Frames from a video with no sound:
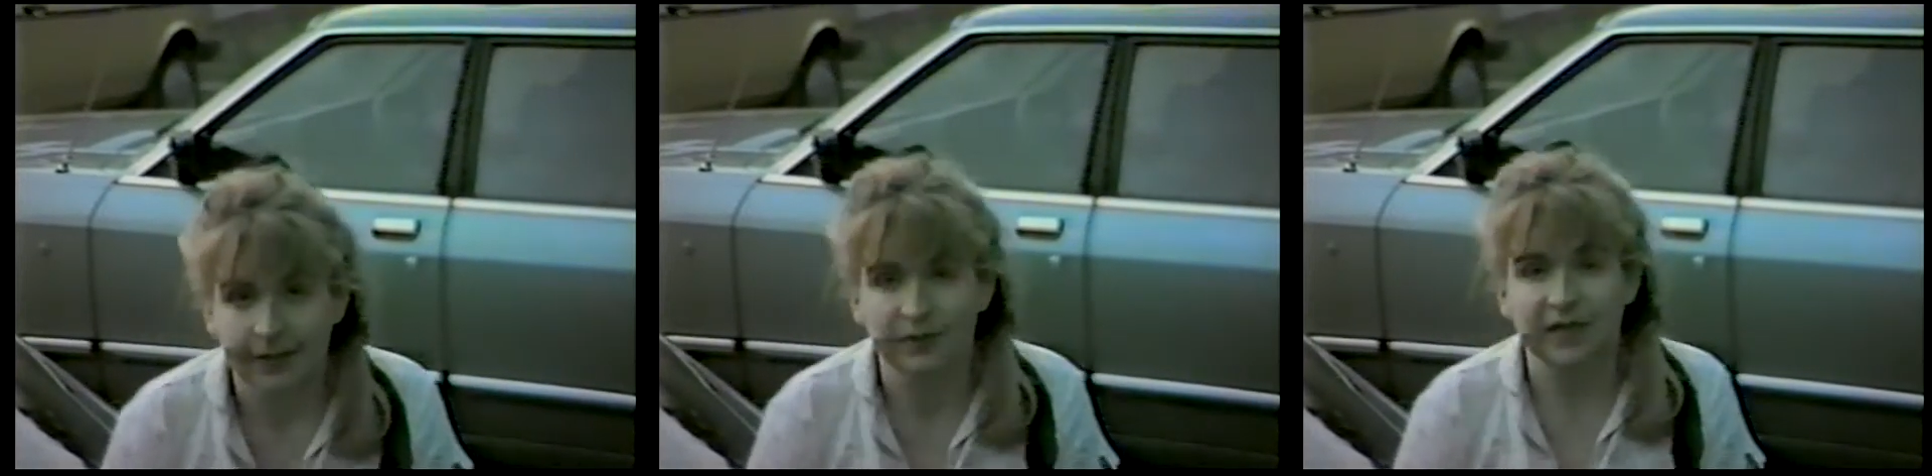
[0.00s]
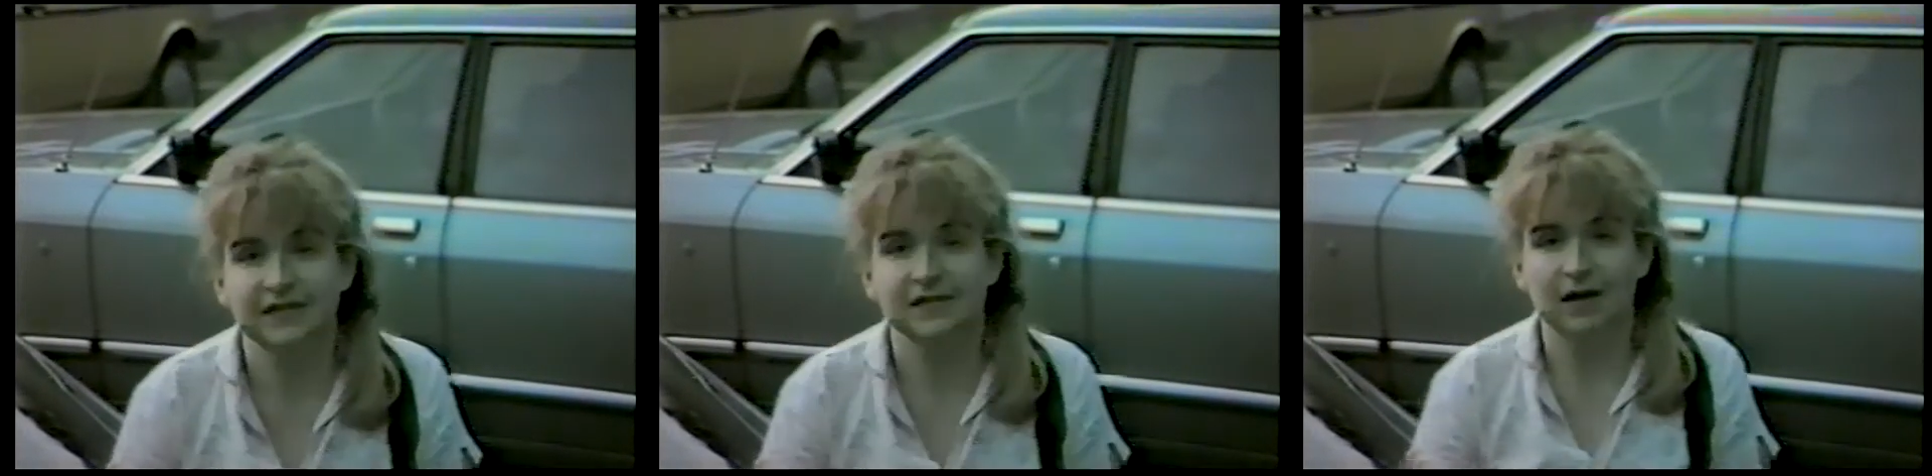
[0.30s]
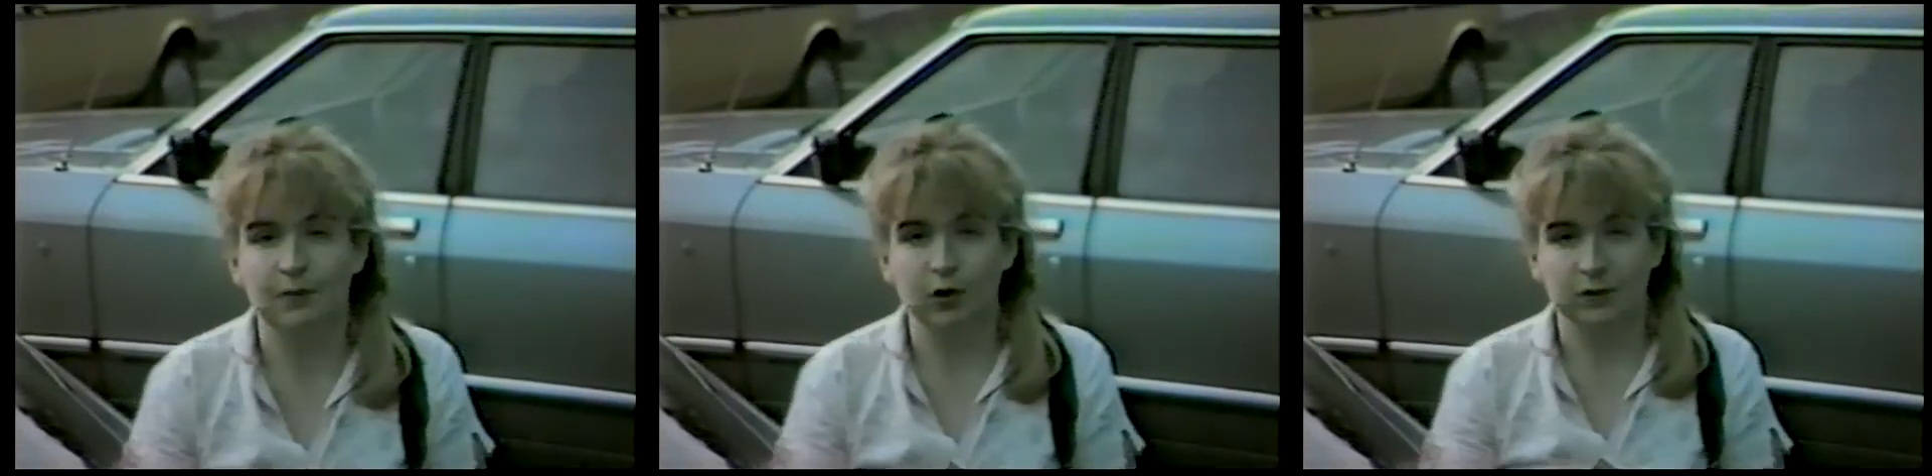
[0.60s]
please
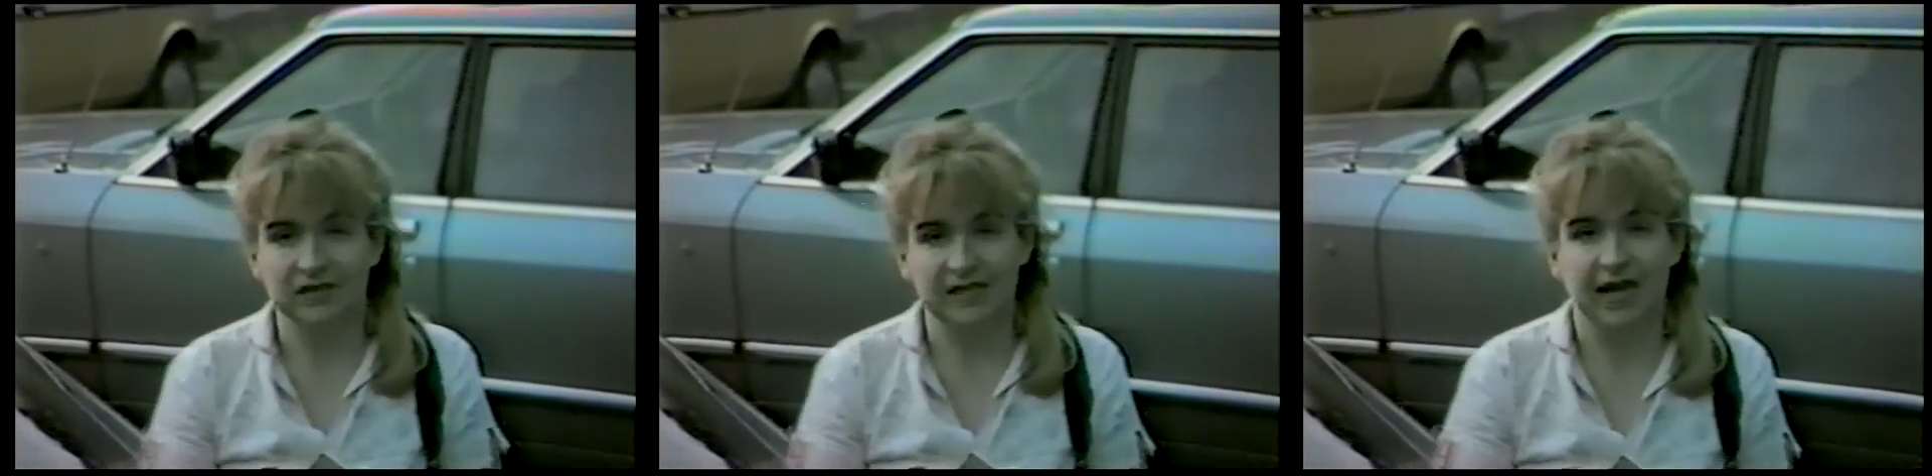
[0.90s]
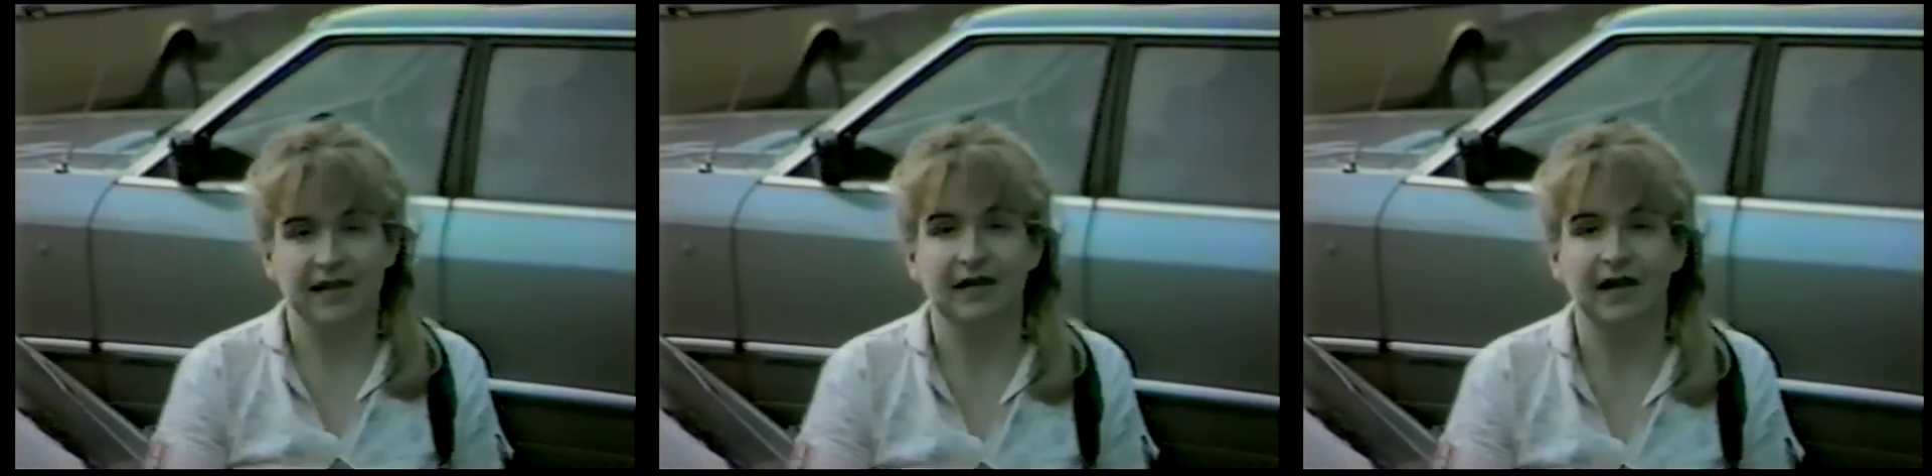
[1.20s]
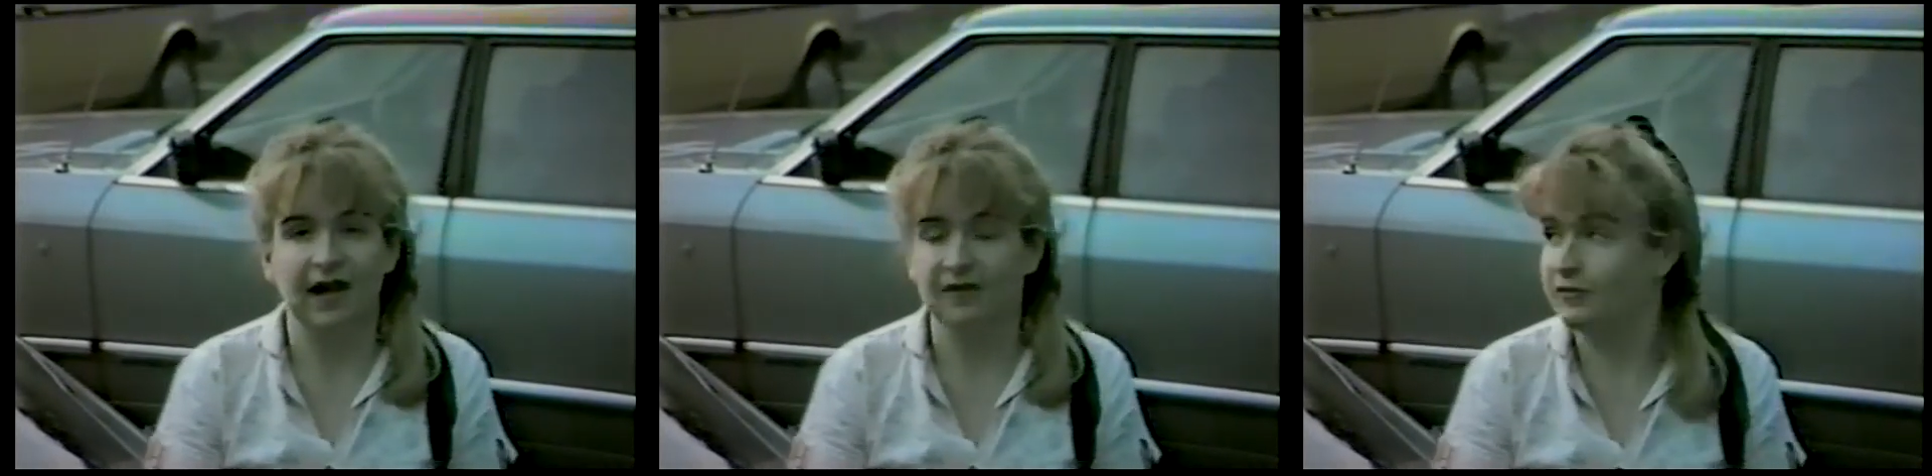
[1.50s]
come along today
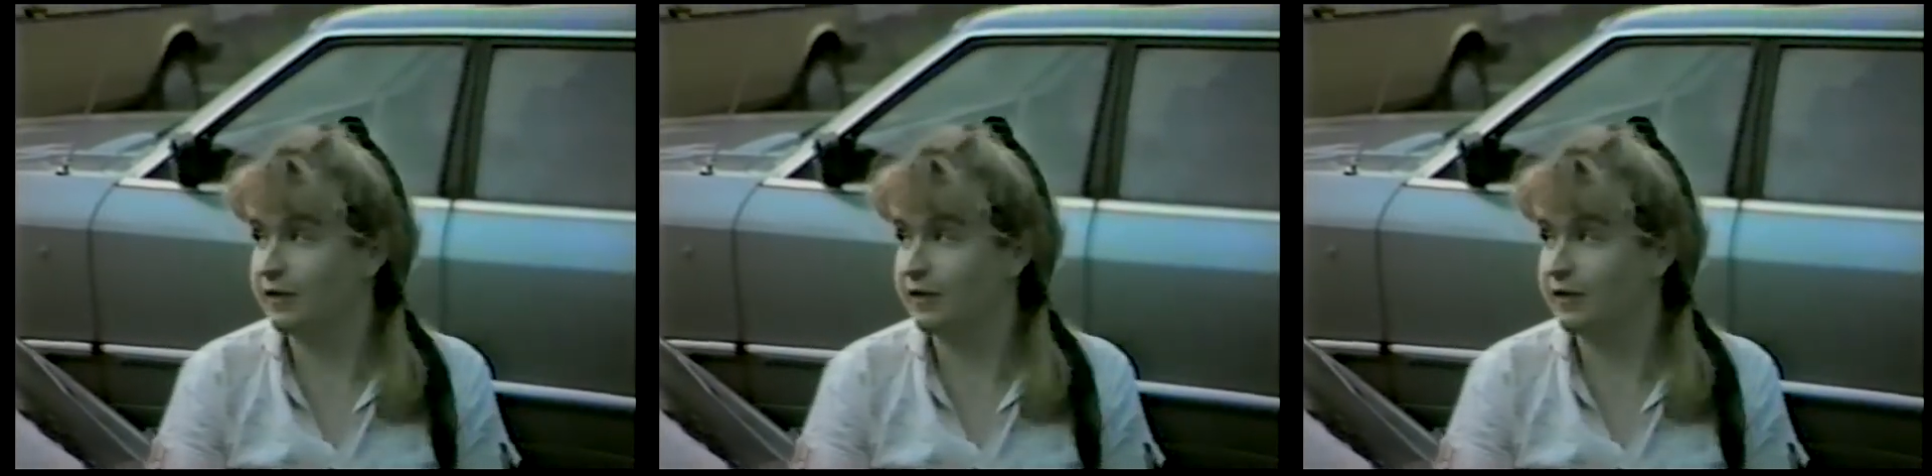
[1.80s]
at